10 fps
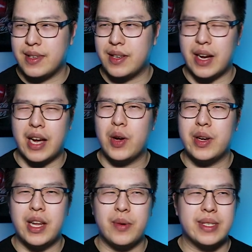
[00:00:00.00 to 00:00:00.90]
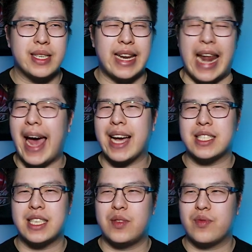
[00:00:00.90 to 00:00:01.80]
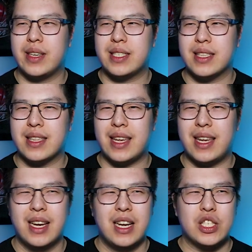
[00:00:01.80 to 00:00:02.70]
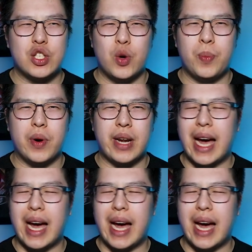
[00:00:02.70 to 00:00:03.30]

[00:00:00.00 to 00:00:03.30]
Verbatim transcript: You know, I heard he was in an accident recently, snowboarding.